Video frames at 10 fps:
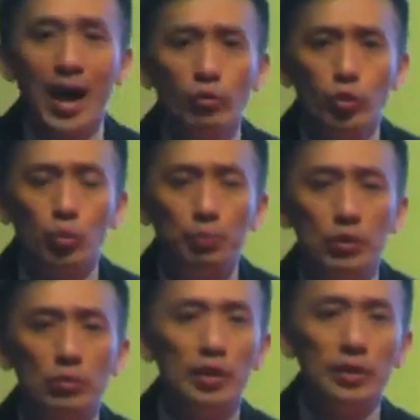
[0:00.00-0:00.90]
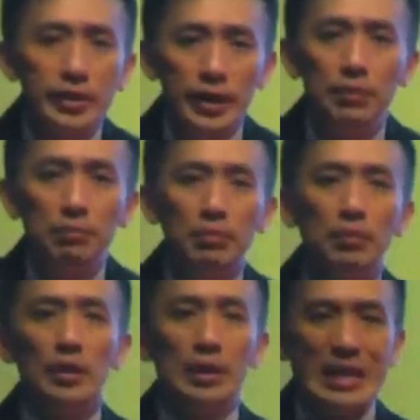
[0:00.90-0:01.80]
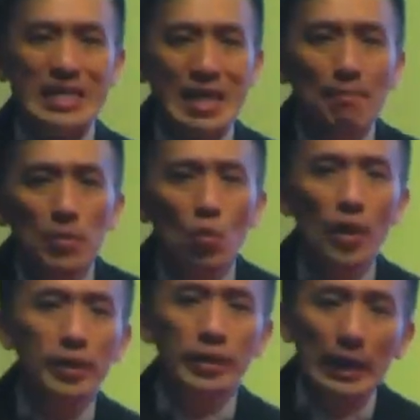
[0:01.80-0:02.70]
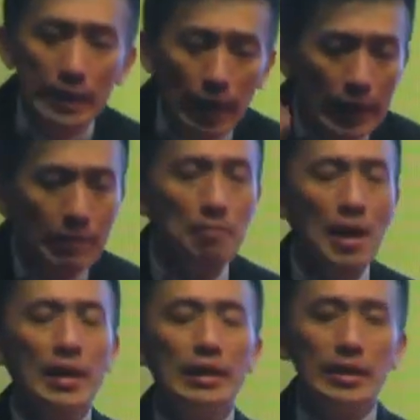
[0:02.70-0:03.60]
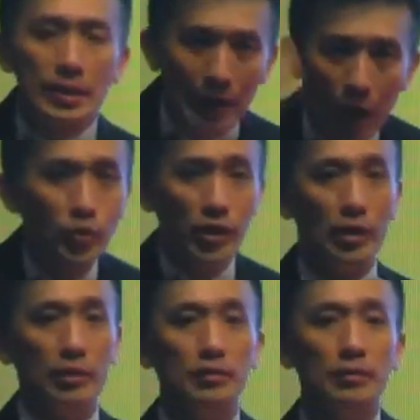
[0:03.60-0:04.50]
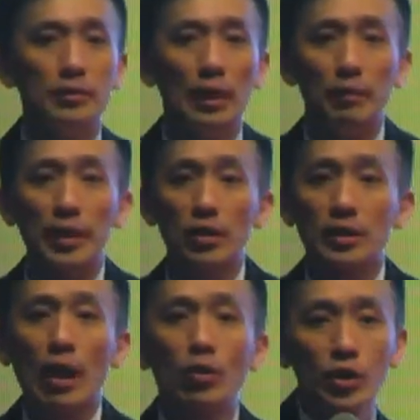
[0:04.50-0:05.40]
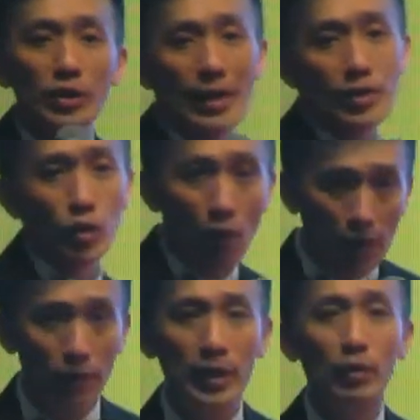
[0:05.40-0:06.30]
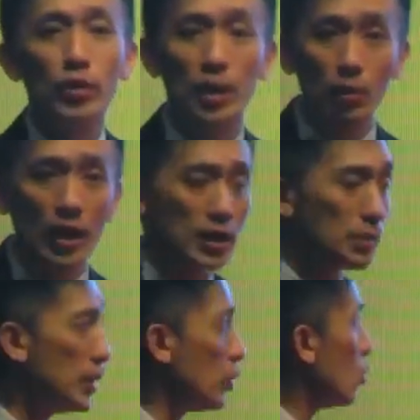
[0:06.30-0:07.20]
How to build a team, the number one thing that in mind is culture. Because culture can solve everything, which I'm going to explain to